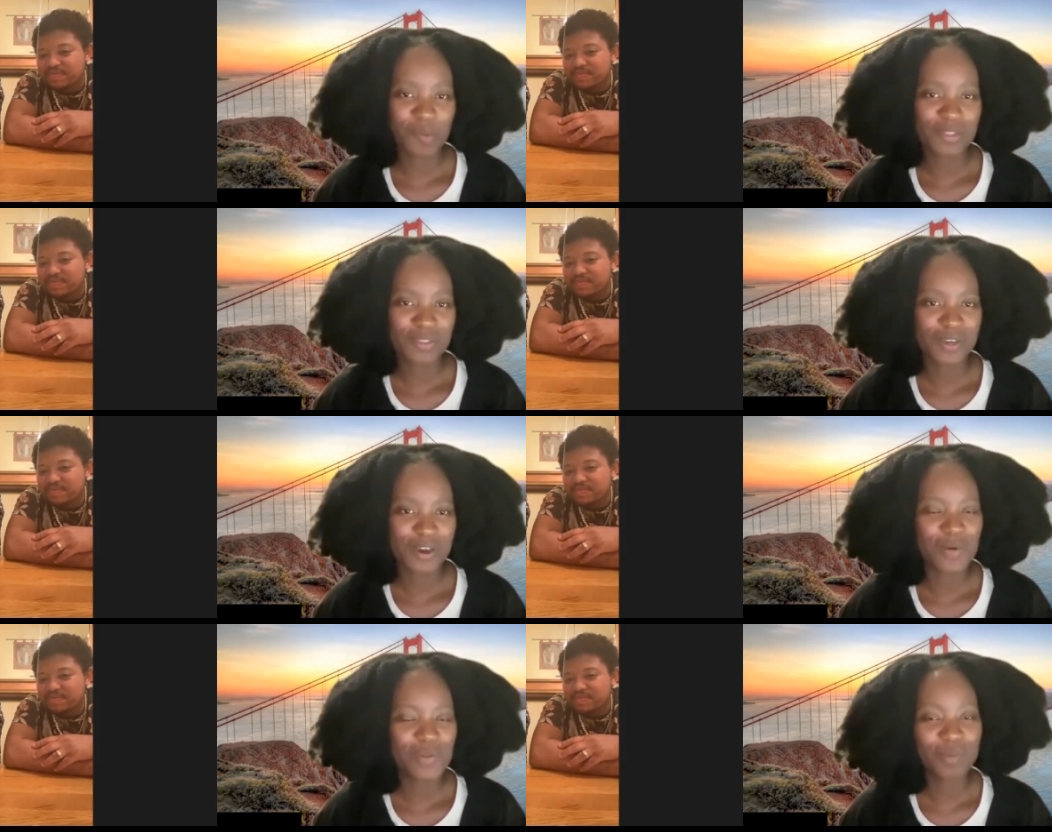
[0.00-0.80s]
Speaker 1: for my
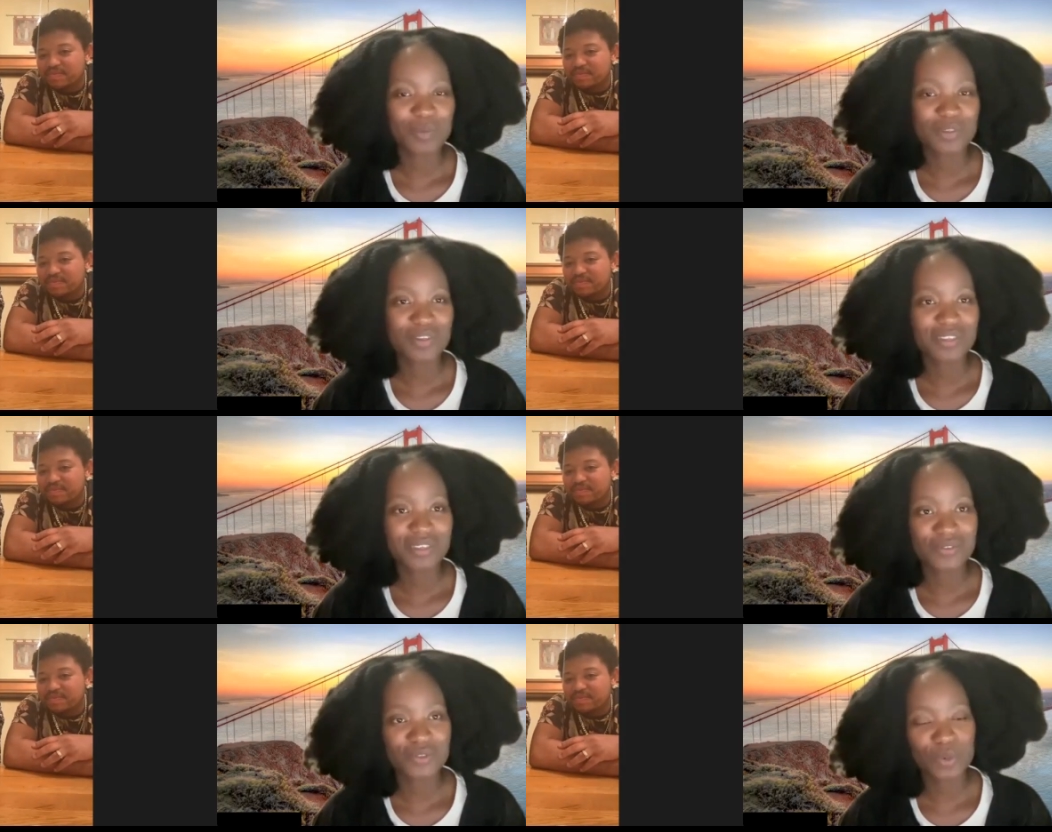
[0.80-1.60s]
health i'm gonna
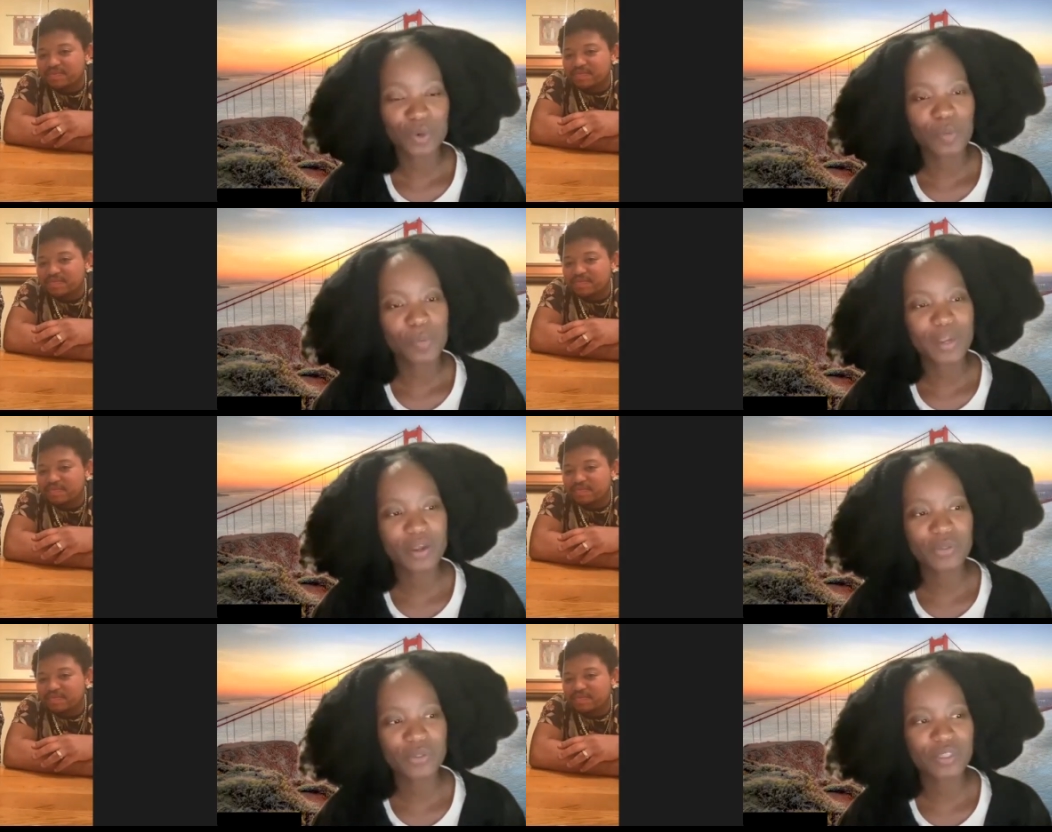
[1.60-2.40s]
leave as well but
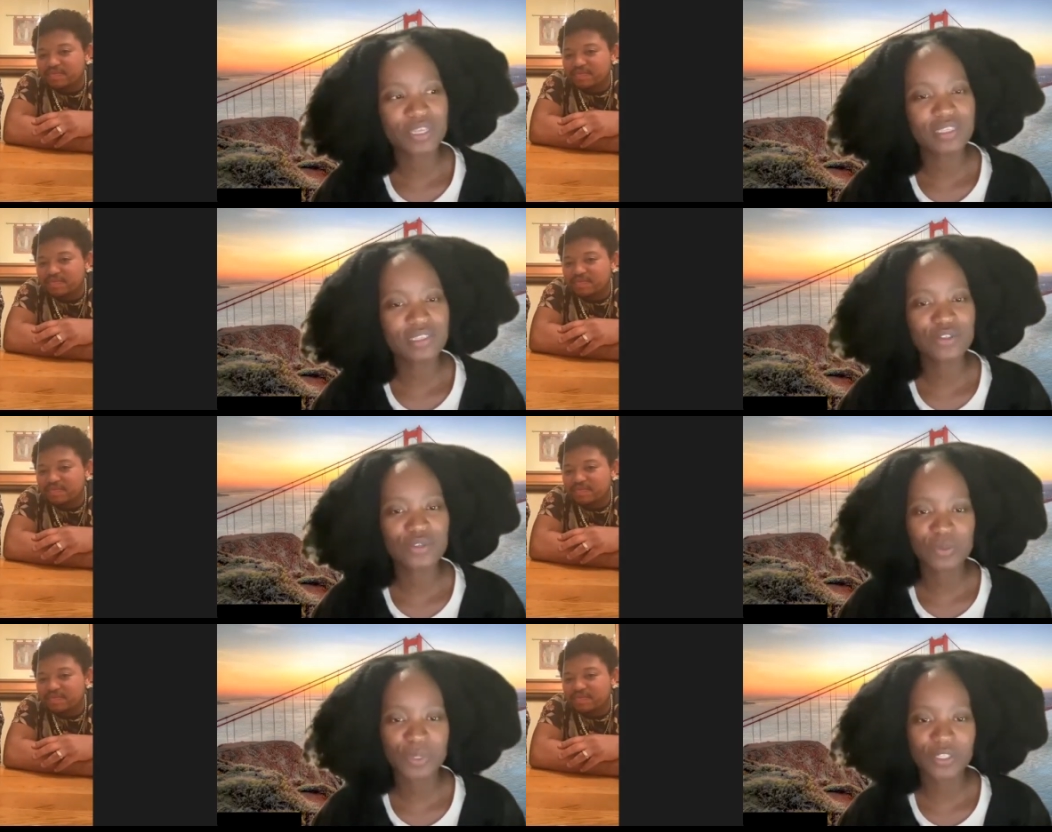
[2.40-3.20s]
i also think it's a
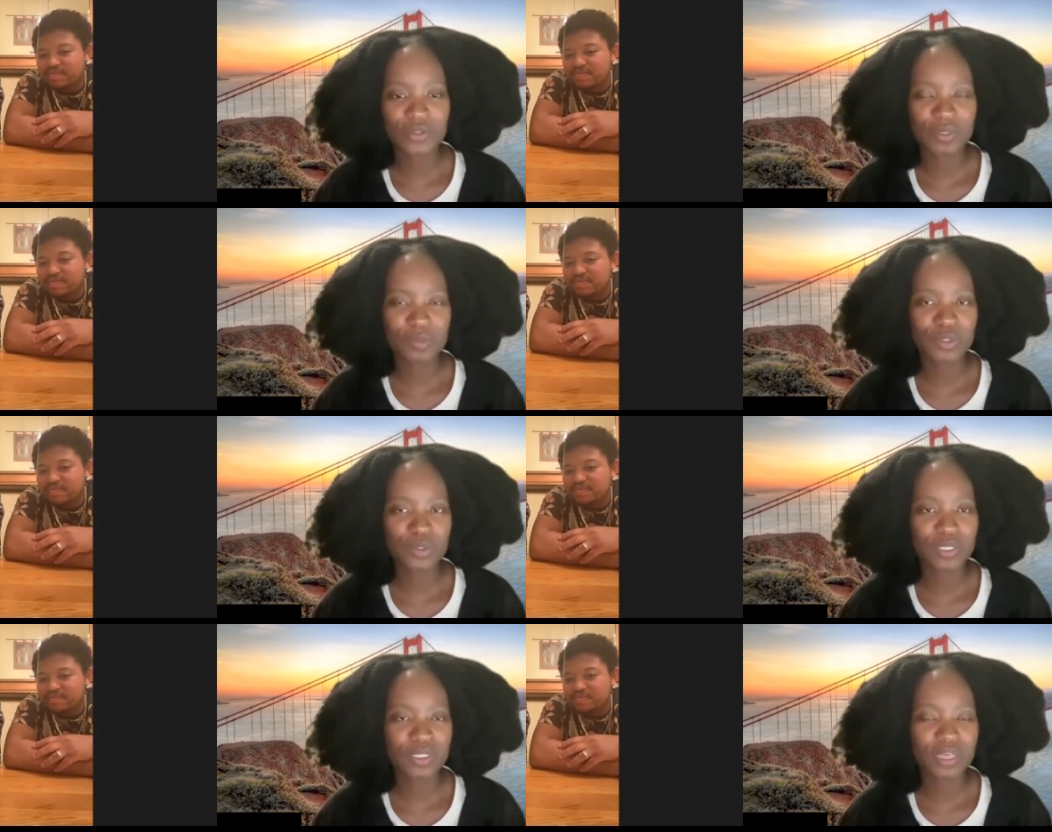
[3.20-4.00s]
two-way street
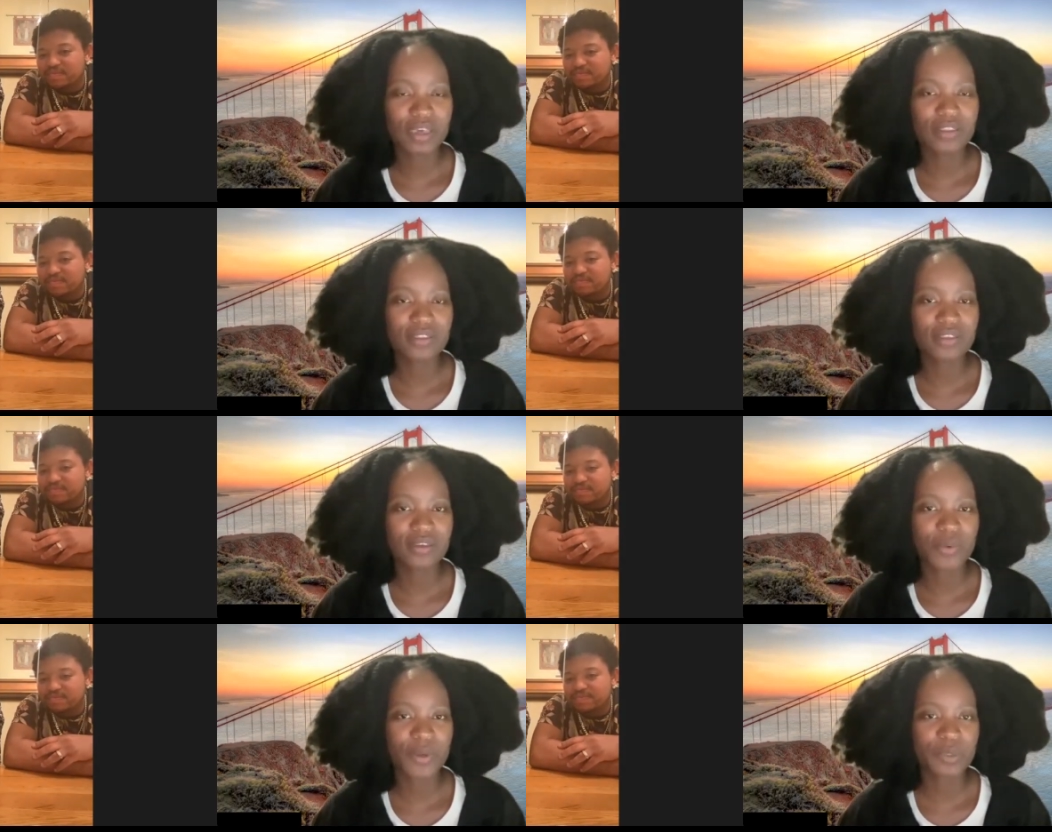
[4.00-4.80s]
between like
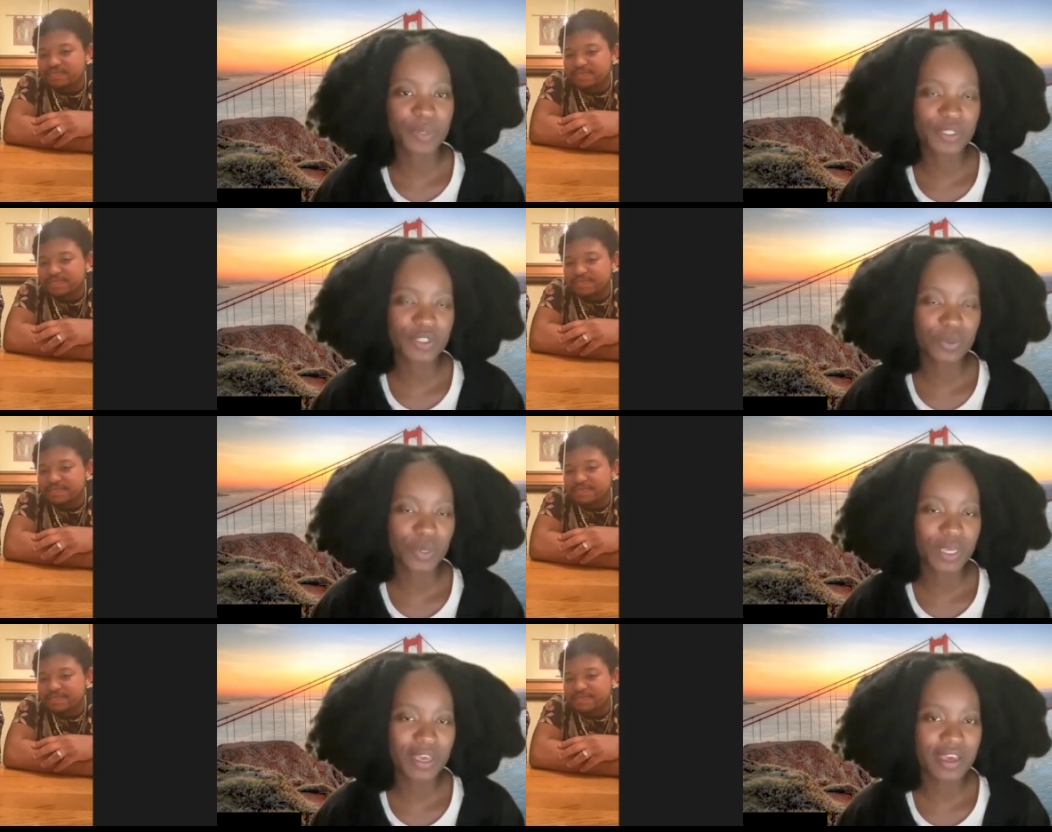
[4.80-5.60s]
the workplace you
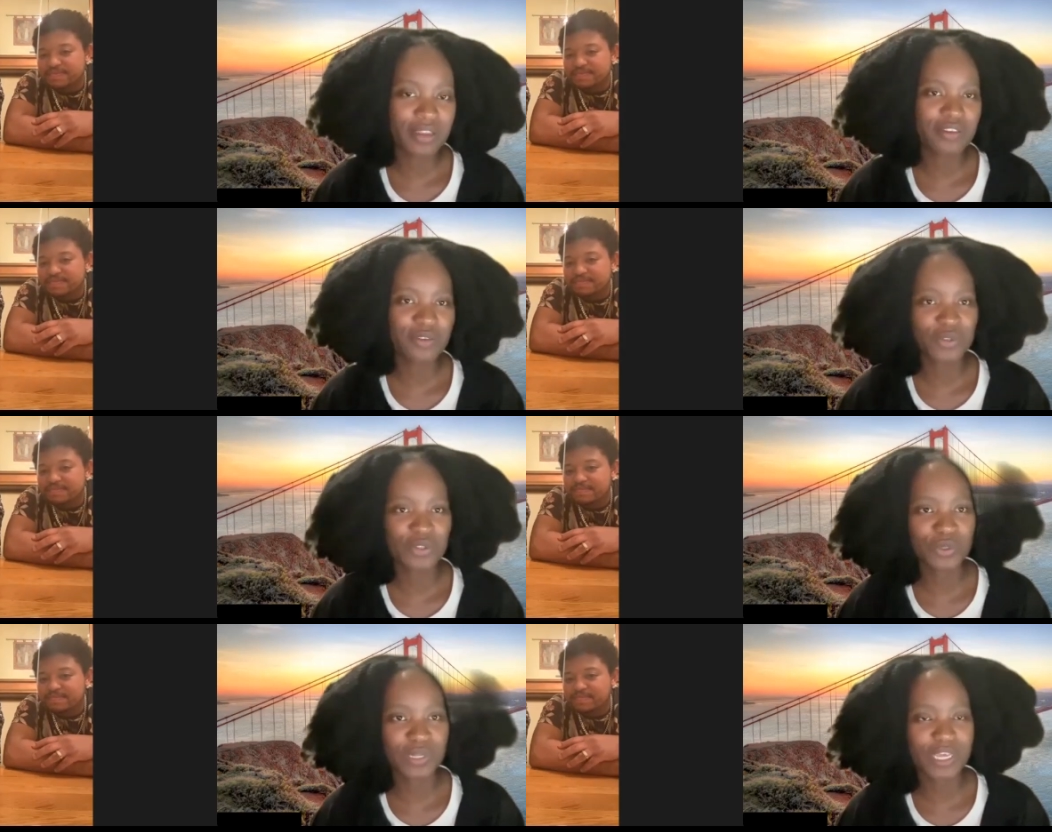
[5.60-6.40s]
work at and
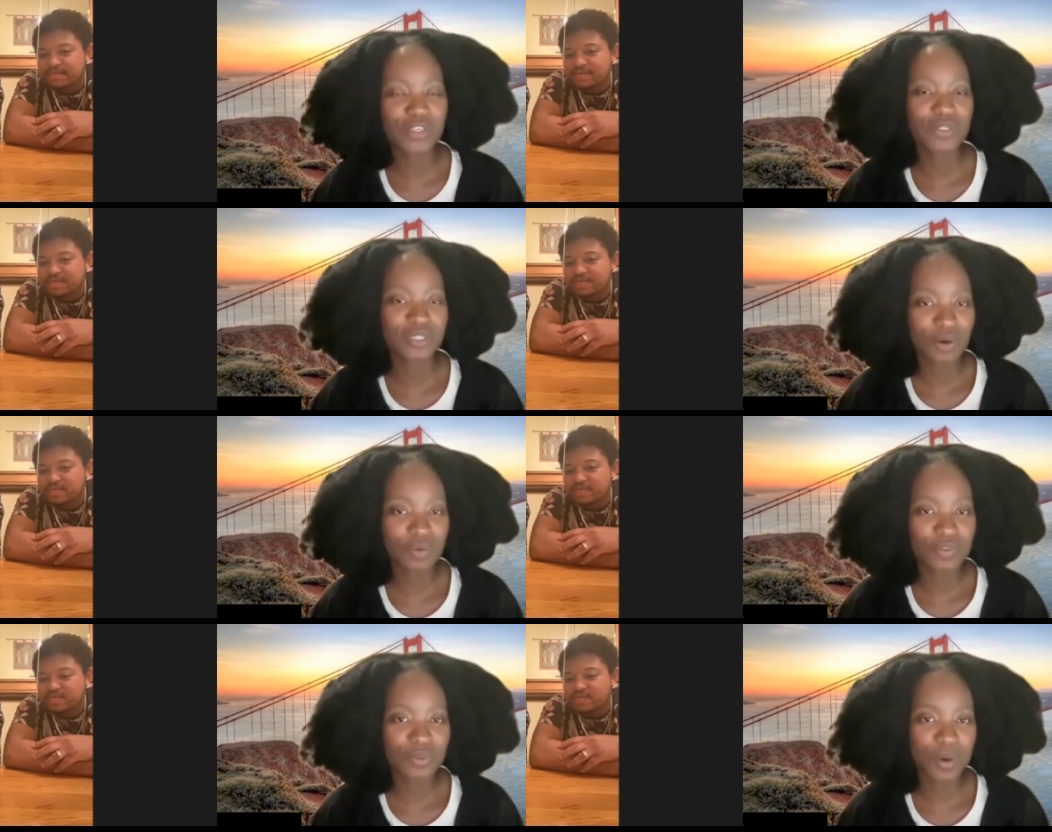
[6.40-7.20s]
also like
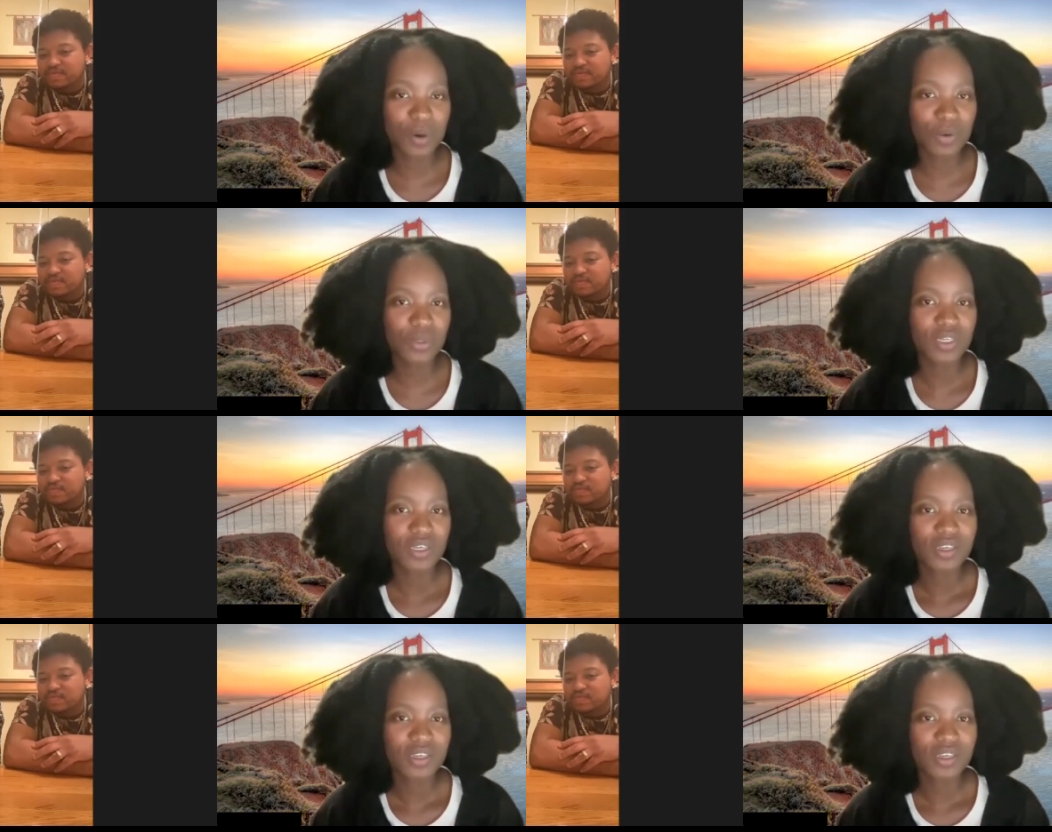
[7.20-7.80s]
yourself as well